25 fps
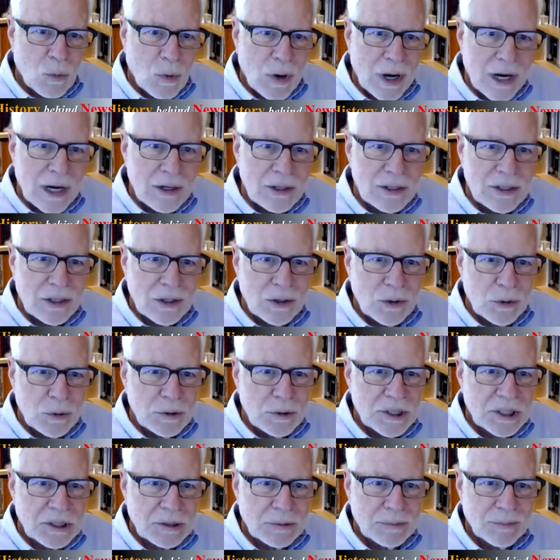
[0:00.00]
way to
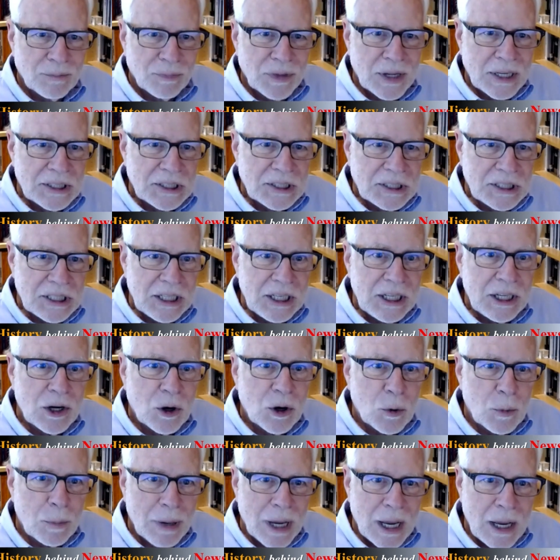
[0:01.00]
goose
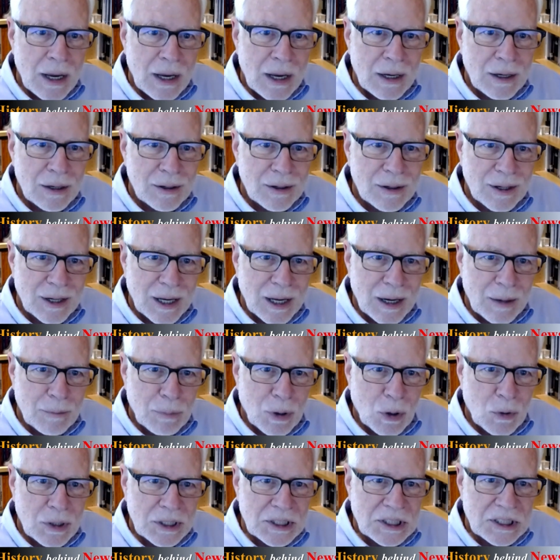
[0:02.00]
CEO pay and
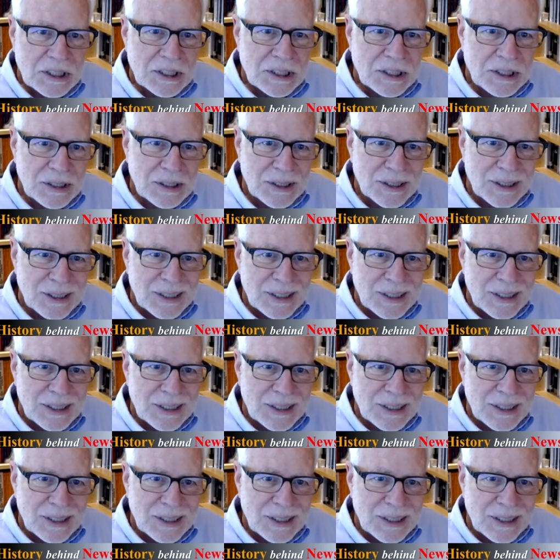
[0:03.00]
bonuses.